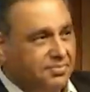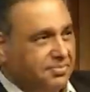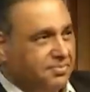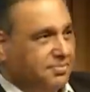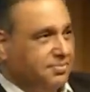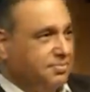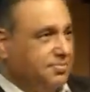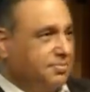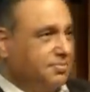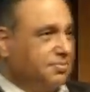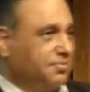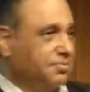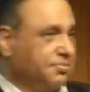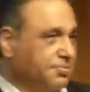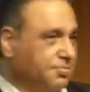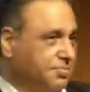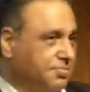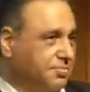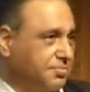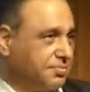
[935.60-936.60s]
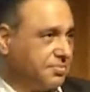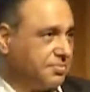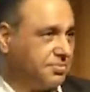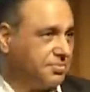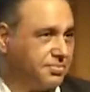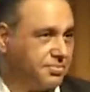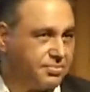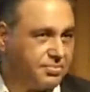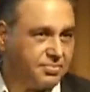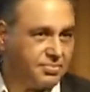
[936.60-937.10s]

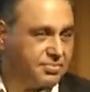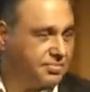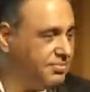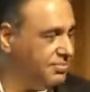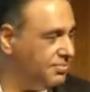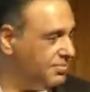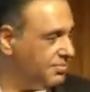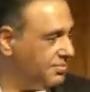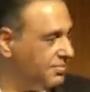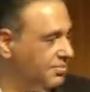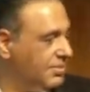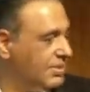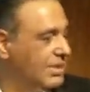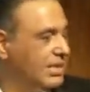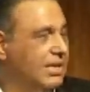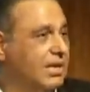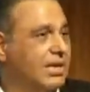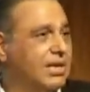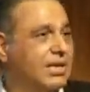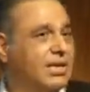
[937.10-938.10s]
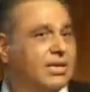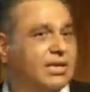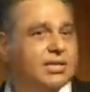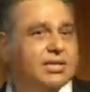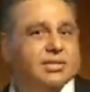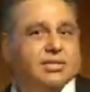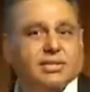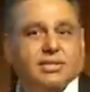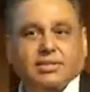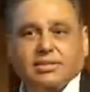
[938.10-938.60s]
Nothing is said.